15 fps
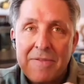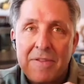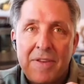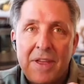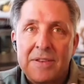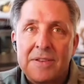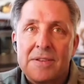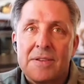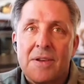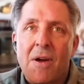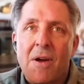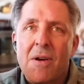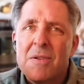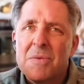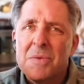events
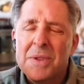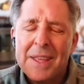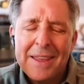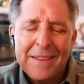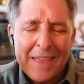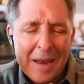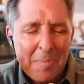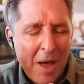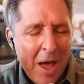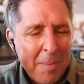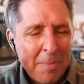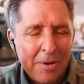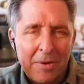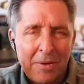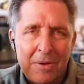aren't really that
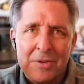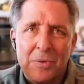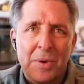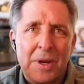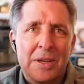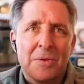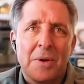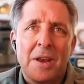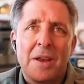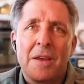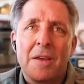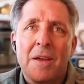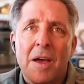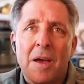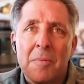popular in
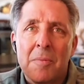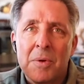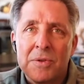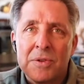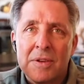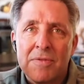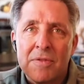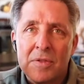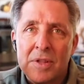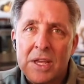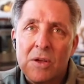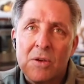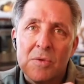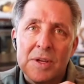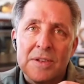2020, mostly for
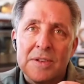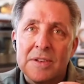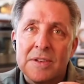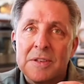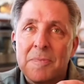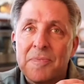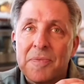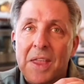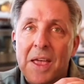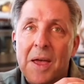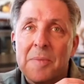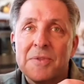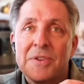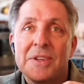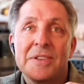legal reasons,
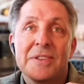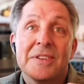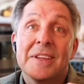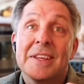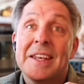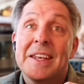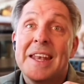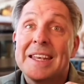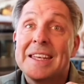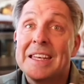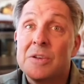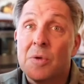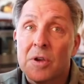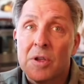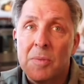she's
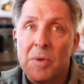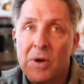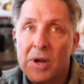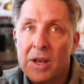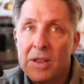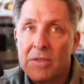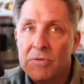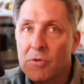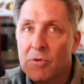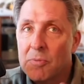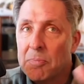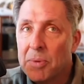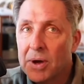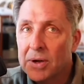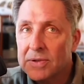connecting to her community through
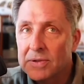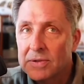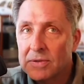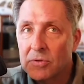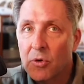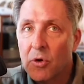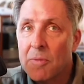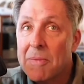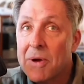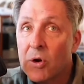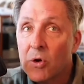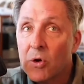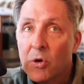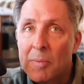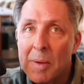books, through her
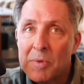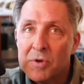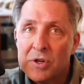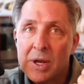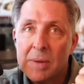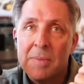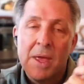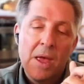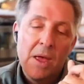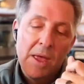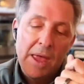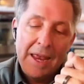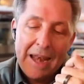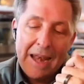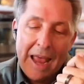Miracle membership,
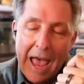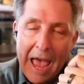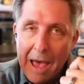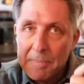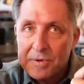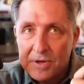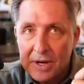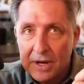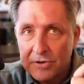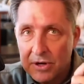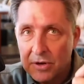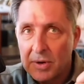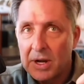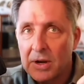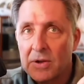an app she
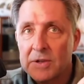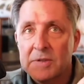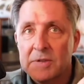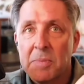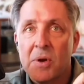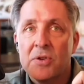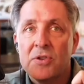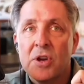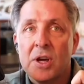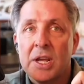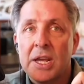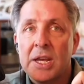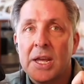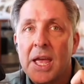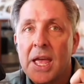actually created called Spirit
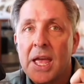Junkie.